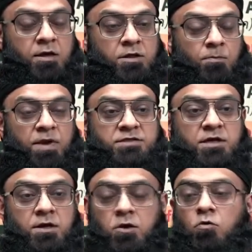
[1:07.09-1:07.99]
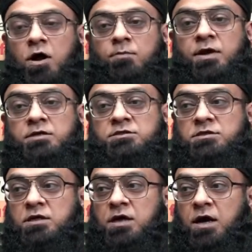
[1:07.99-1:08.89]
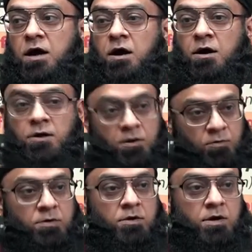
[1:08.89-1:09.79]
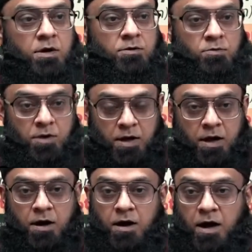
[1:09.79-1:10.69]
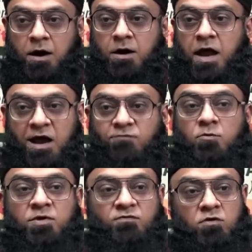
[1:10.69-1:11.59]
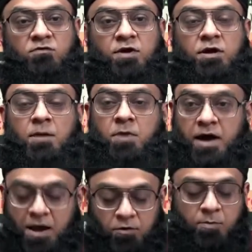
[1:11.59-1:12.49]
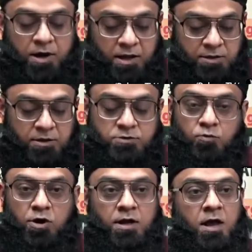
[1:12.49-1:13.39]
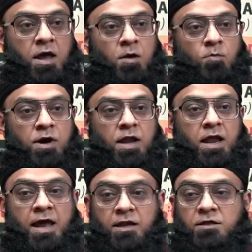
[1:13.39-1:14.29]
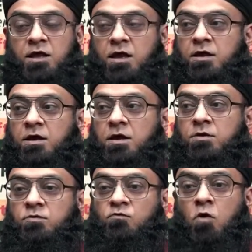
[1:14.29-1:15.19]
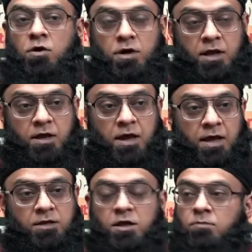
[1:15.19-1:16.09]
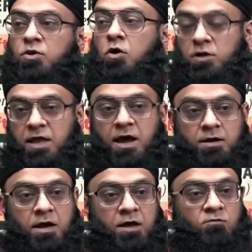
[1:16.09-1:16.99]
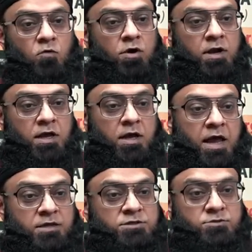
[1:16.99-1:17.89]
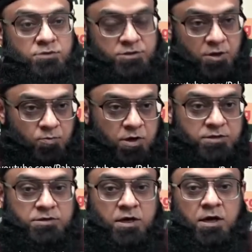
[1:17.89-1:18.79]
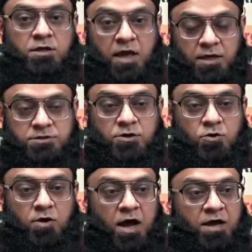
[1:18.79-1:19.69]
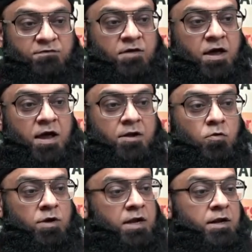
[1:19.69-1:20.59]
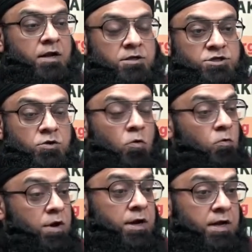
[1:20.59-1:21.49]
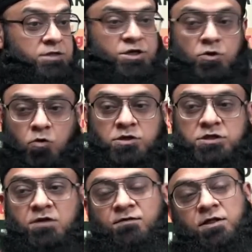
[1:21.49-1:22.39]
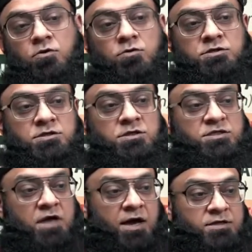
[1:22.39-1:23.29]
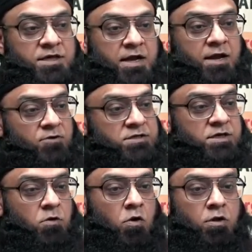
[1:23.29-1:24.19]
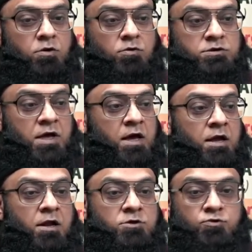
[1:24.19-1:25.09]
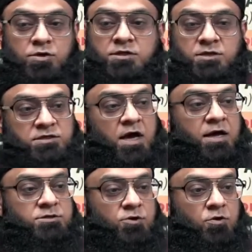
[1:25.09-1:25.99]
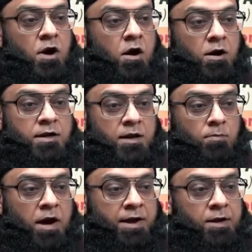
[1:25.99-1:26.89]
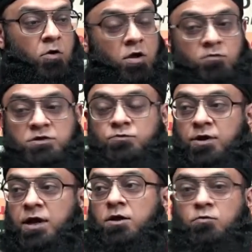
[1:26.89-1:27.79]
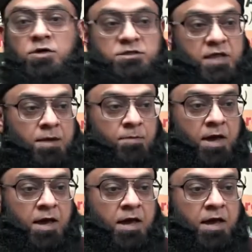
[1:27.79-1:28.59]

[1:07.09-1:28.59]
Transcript: The basic requirements are given uh, uh, have to be fulfilled by everybody in this world, but anything wanting anything beyond that, like wanting surplus things in your life and indulging, over-indulging yourself in those desires and addressing all those luxurious desires in your heart and mind and always working towards them